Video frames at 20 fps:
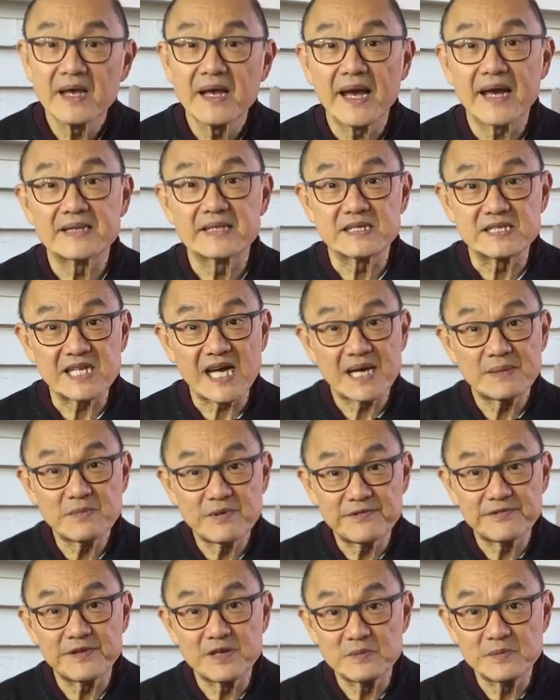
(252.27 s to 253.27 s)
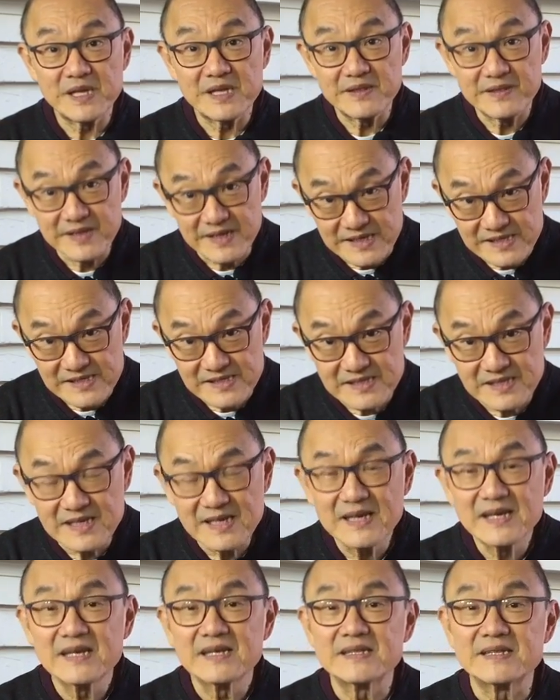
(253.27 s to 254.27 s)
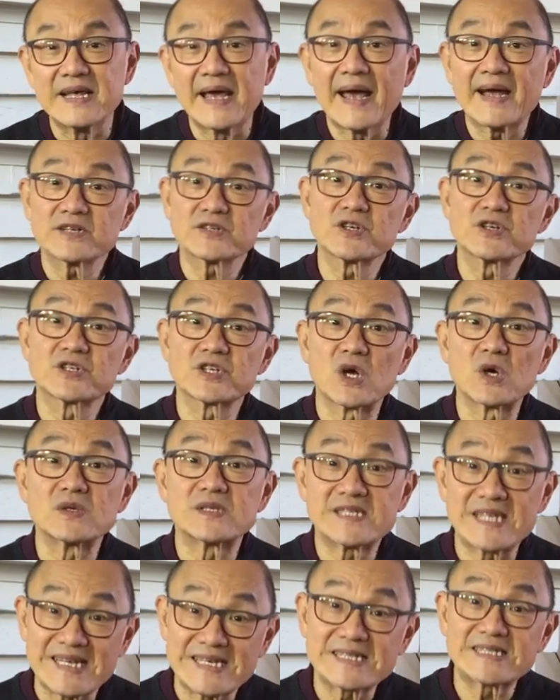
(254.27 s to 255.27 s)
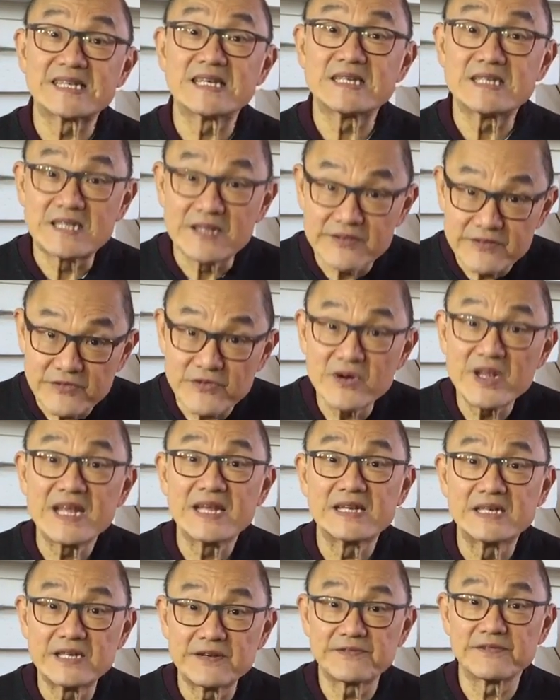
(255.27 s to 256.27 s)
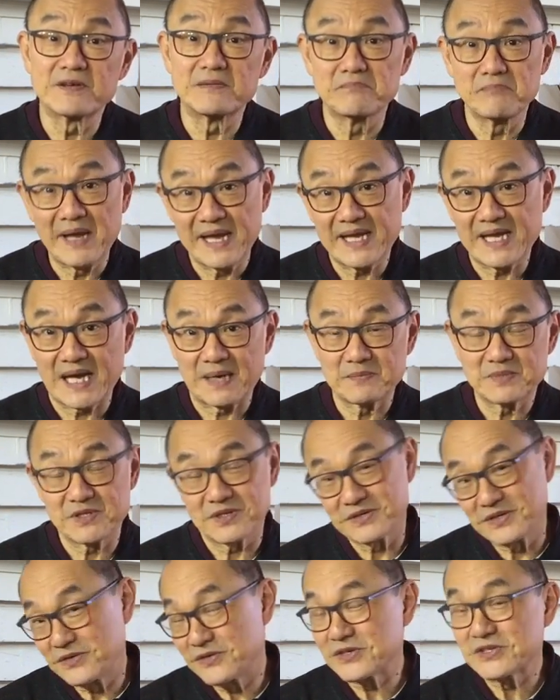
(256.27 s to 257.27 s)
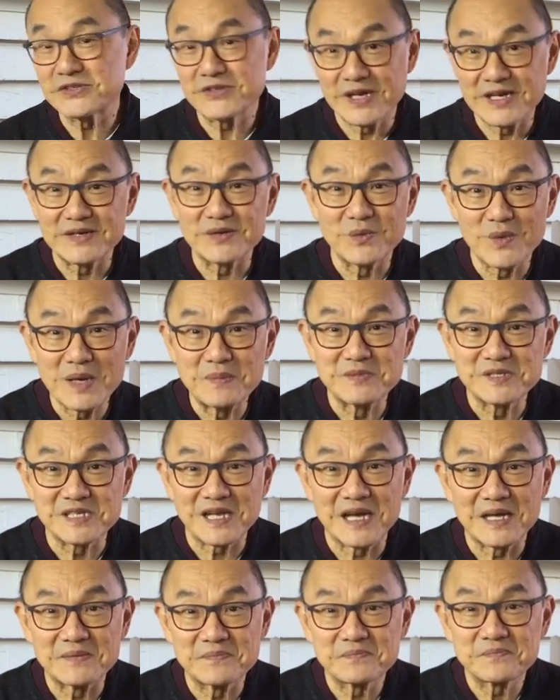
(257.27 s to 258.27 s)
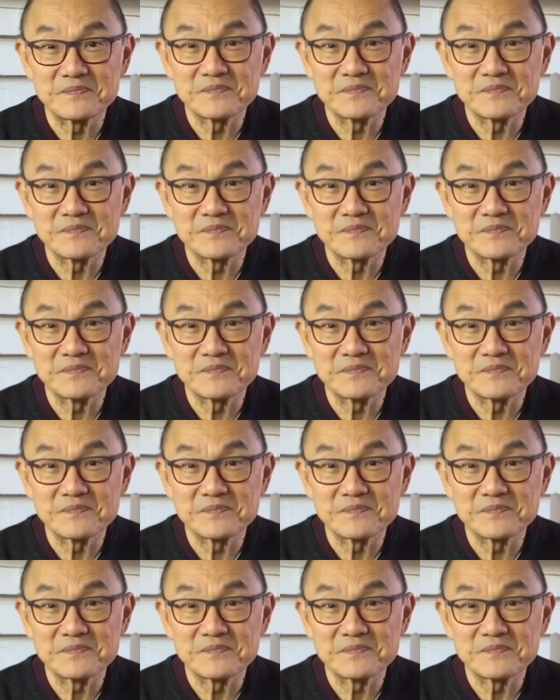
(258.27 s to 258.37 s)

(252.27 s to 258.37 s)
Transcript: At the time of filming this, they actually show 63 different makeups on their Australian website.